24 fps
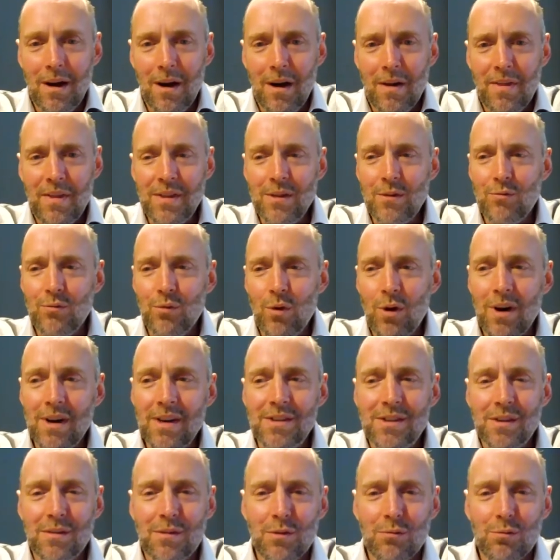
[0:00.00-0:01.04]
I think the
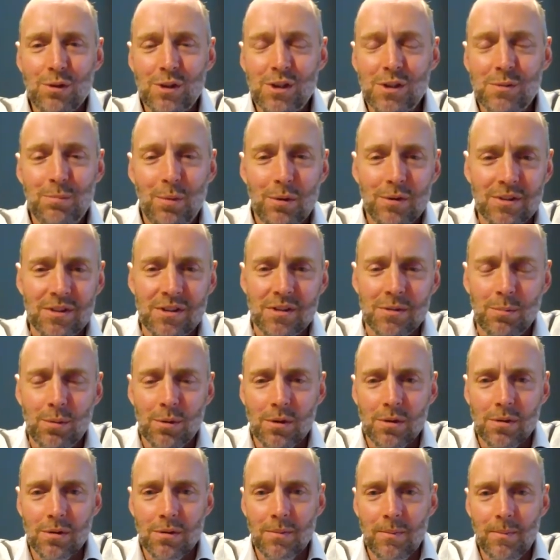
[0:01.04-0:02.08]
rise of the
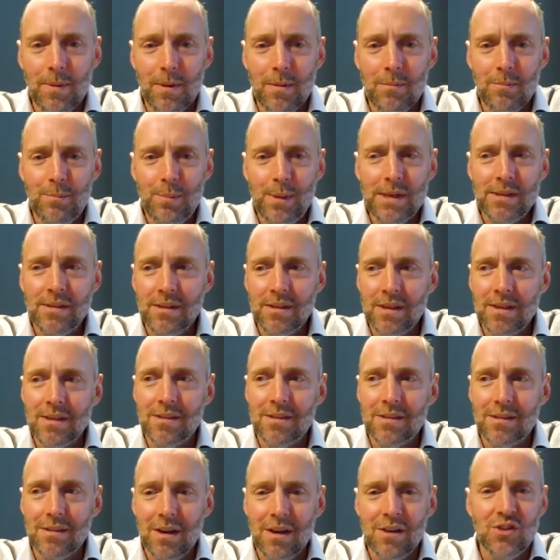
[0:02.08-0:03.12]
responsible
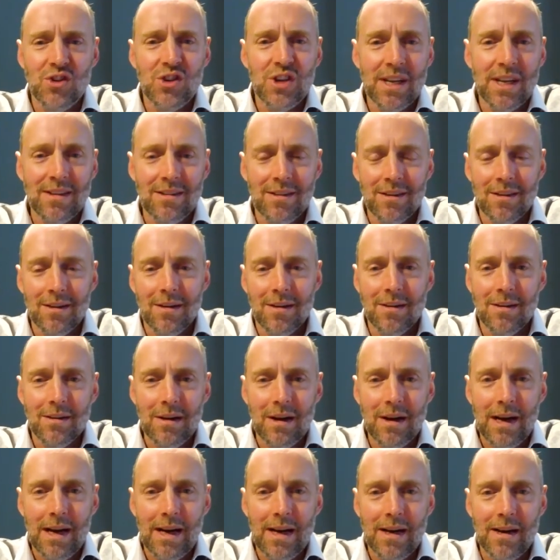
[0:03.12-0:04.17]
business agenda
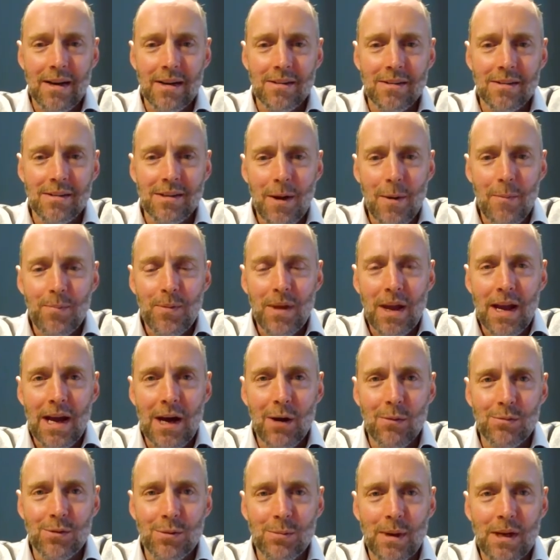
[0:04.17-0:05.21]
has
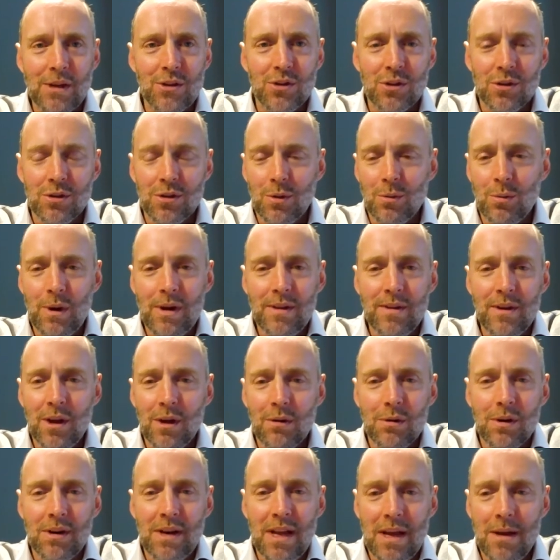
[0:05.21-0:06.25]
helped to make sure that whether
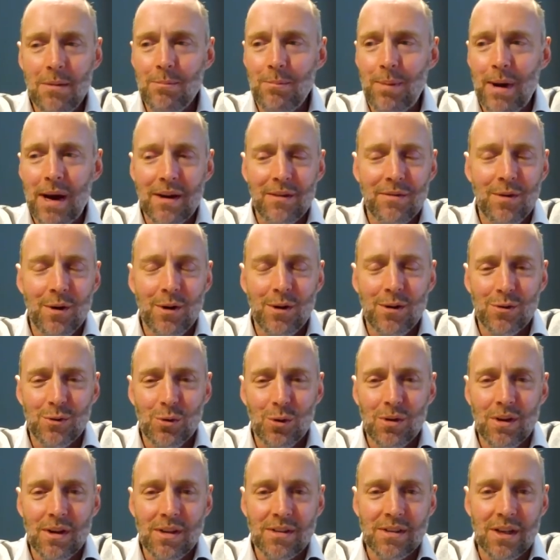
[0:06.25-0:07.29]
you're an impact-focused
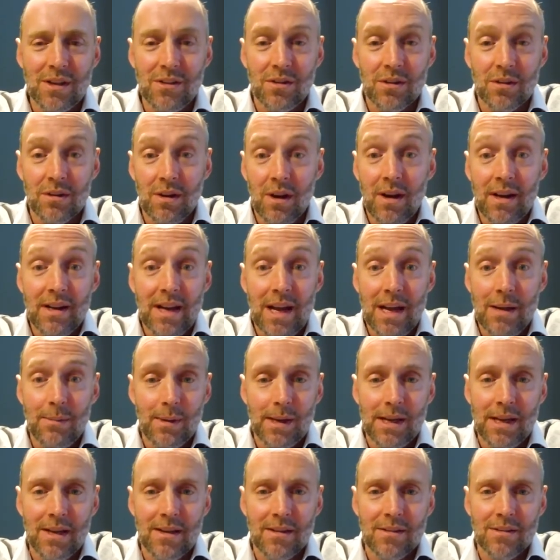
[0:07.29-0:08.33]
organization like
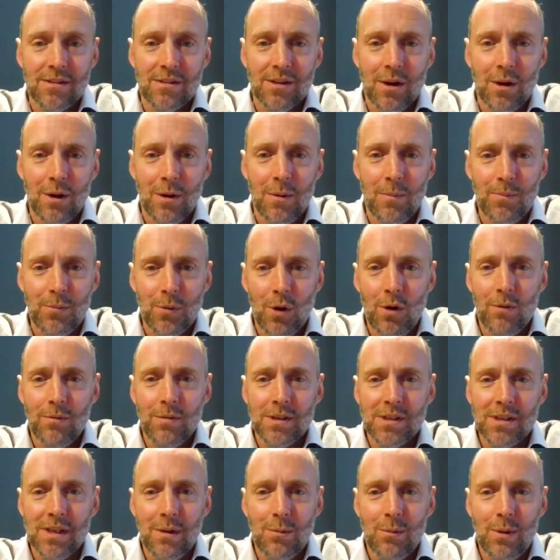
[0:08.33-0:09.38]
Neighbourly is, so
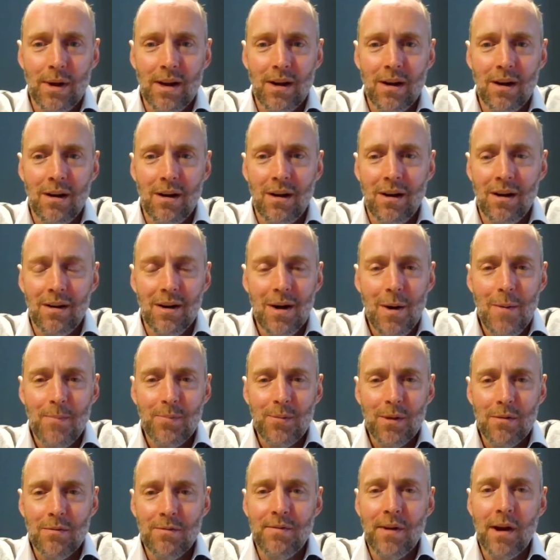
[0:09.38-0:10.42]
obviously we are...
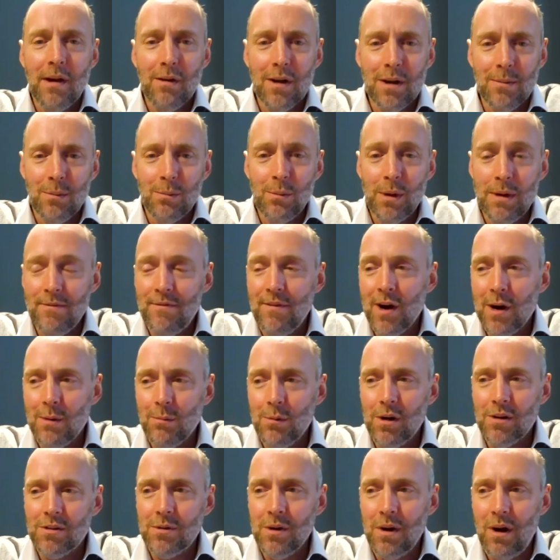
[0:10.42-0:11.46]
Very, we very
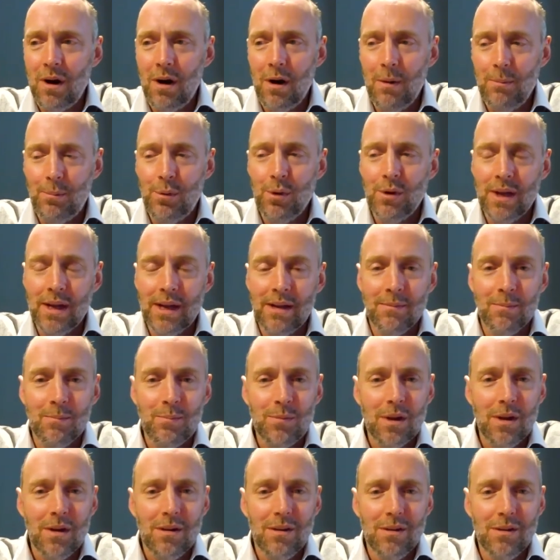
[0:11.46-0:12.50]
much are putting
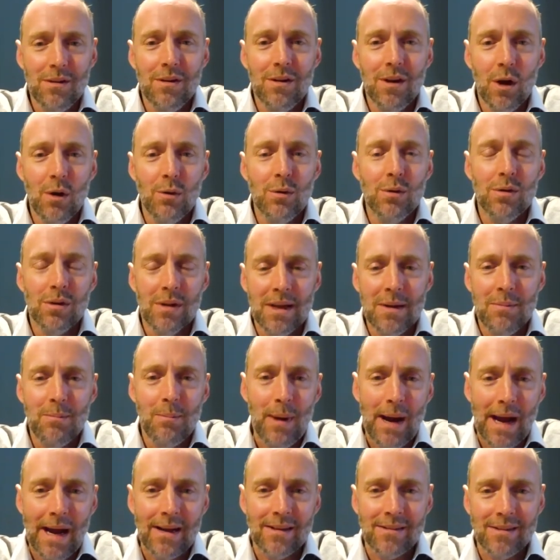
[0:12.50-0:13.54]
local
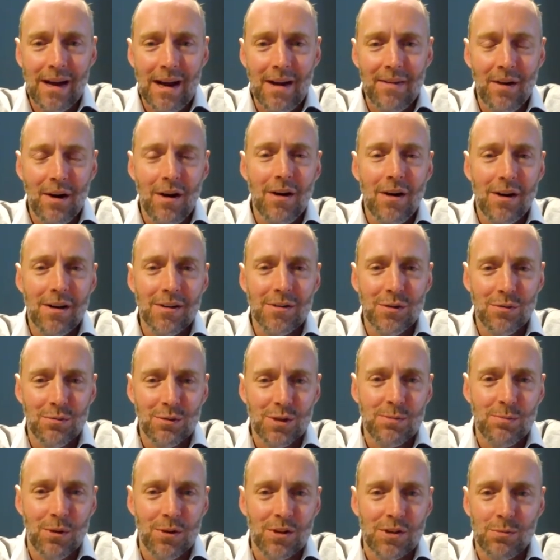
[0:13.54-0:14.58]
impact at the heart of
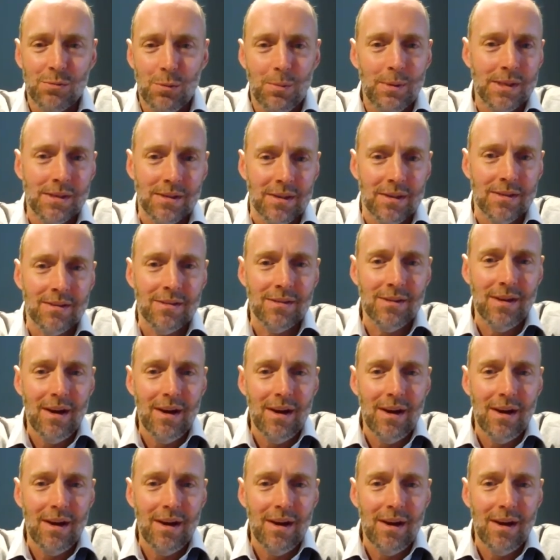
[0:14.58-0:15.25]
responsible business.